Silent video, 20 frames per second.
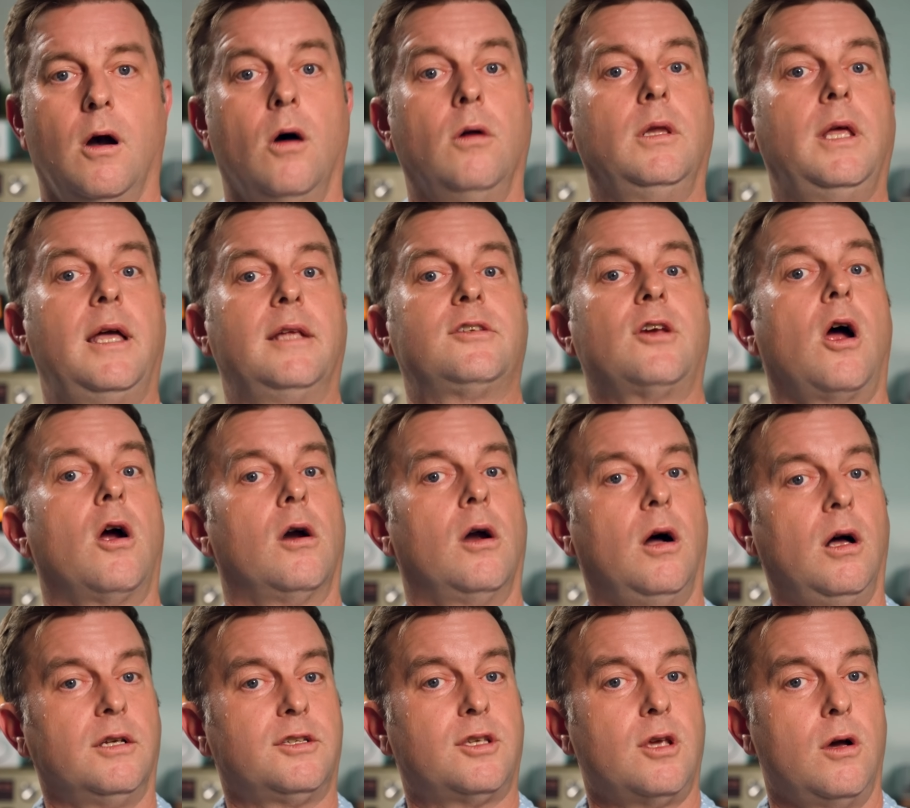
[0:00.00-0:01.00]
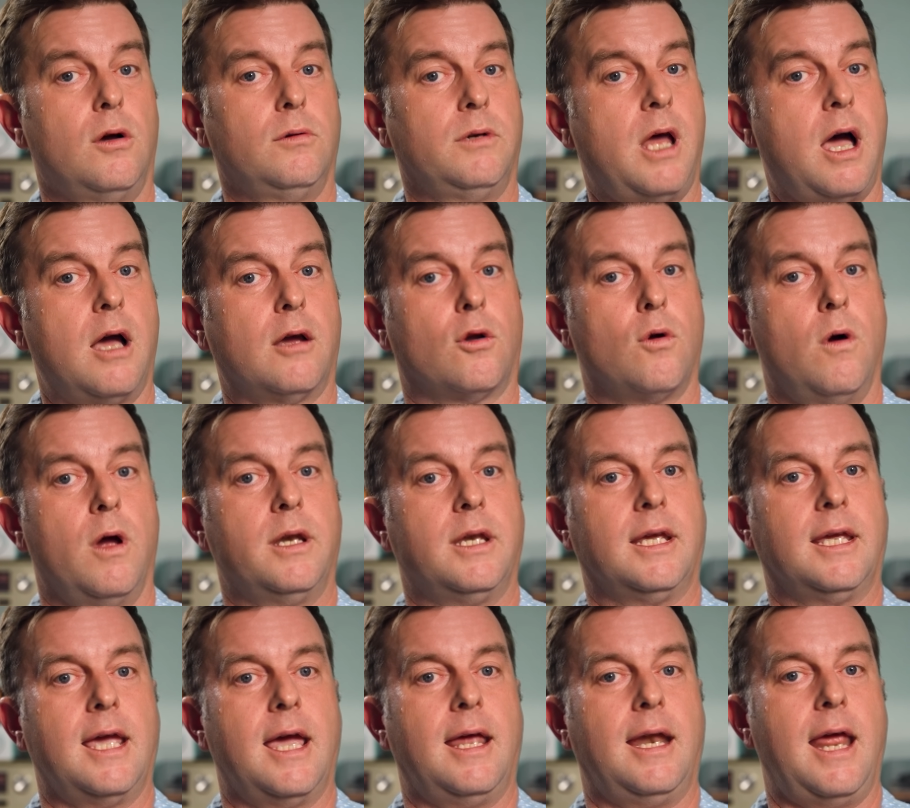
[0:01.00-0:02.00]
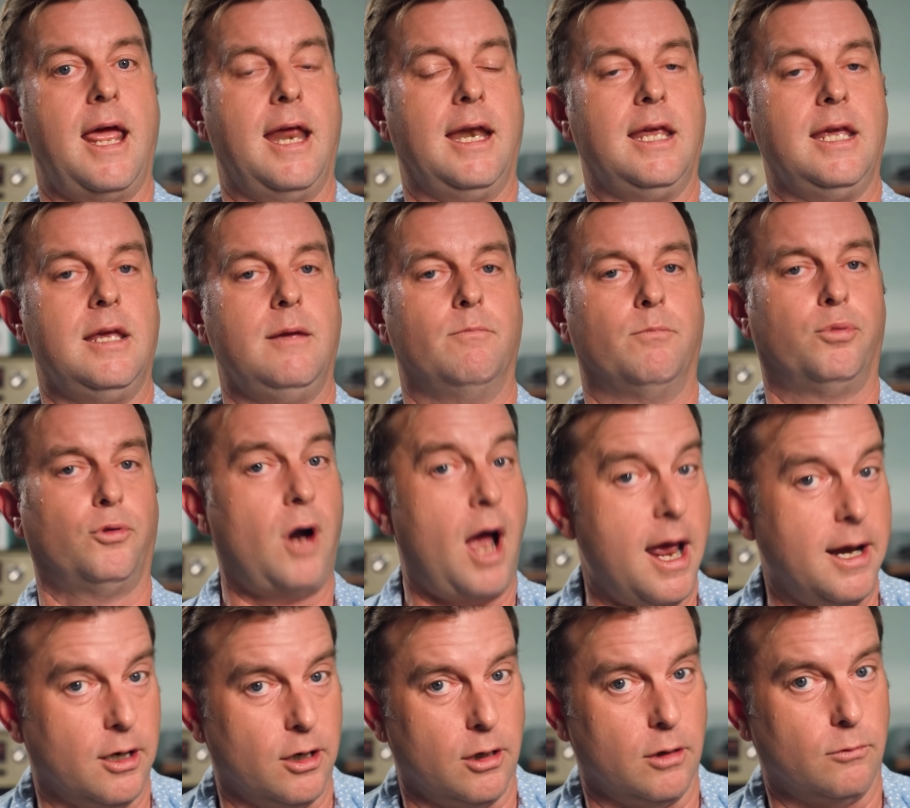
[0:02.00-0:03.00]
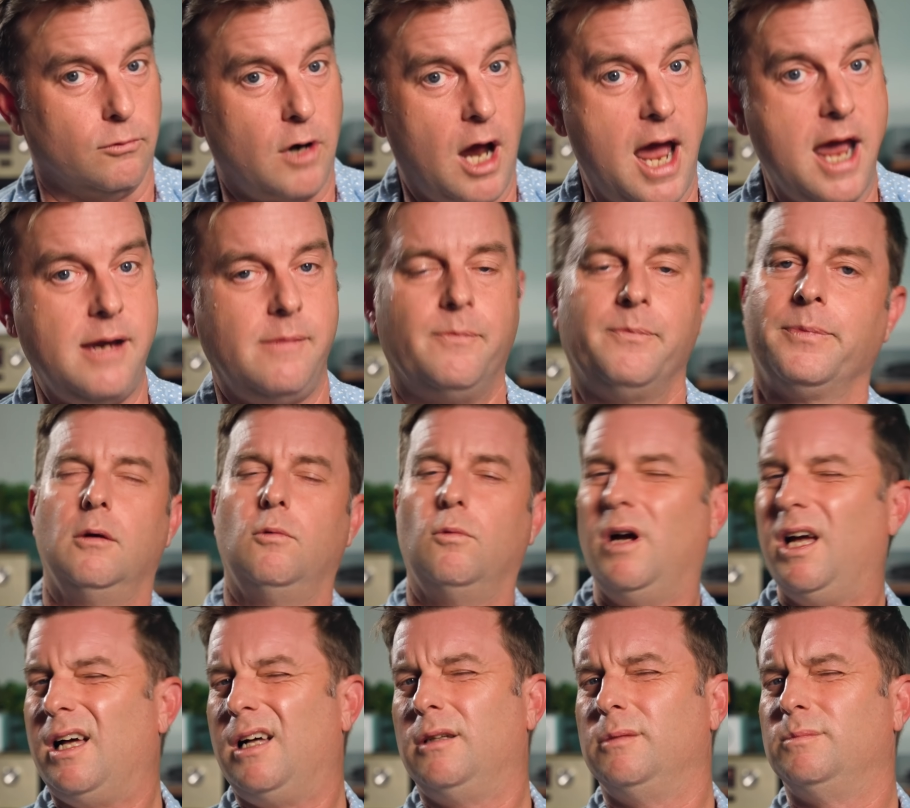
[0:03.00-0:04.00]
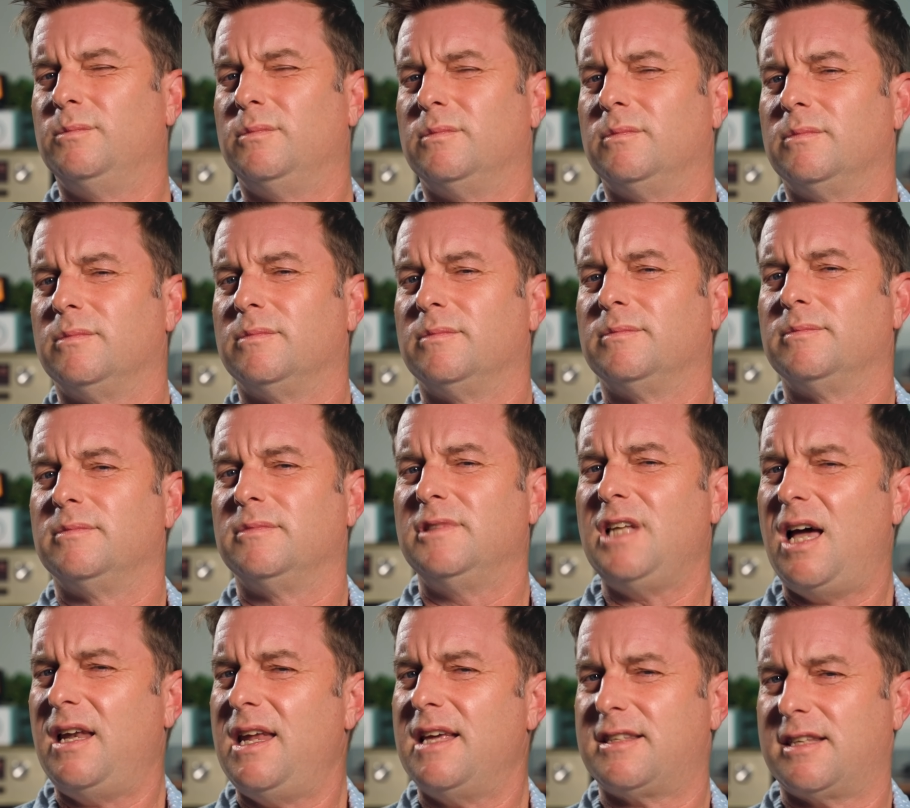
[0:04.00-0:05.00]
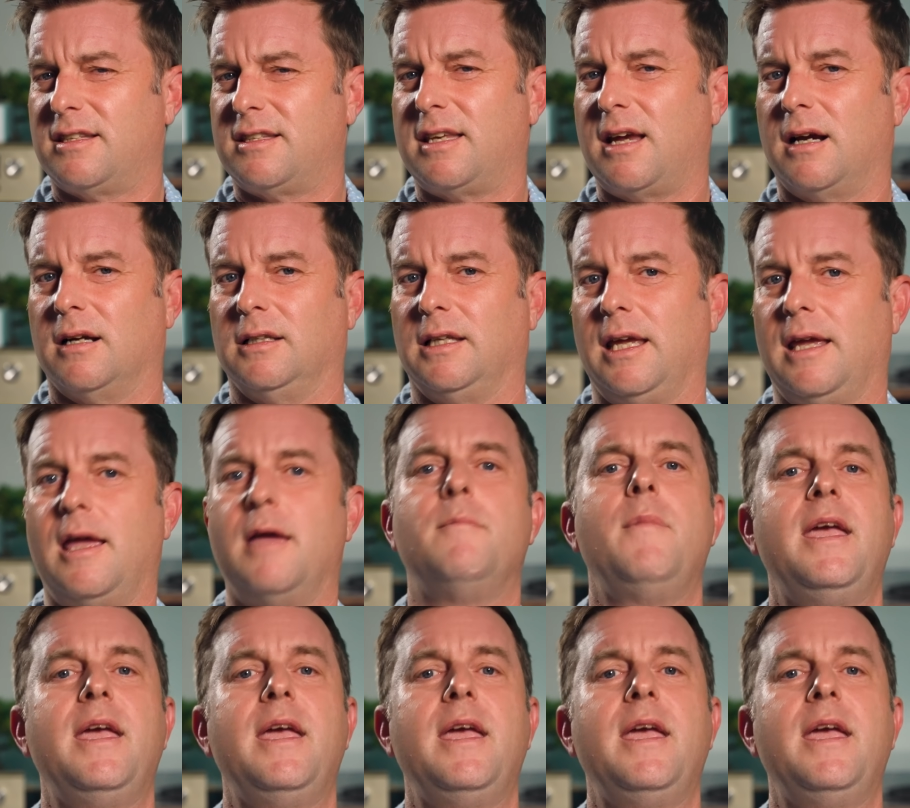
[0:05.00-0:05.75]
OLEDs are also not going to get any brighter, right? Well, not necessarily. It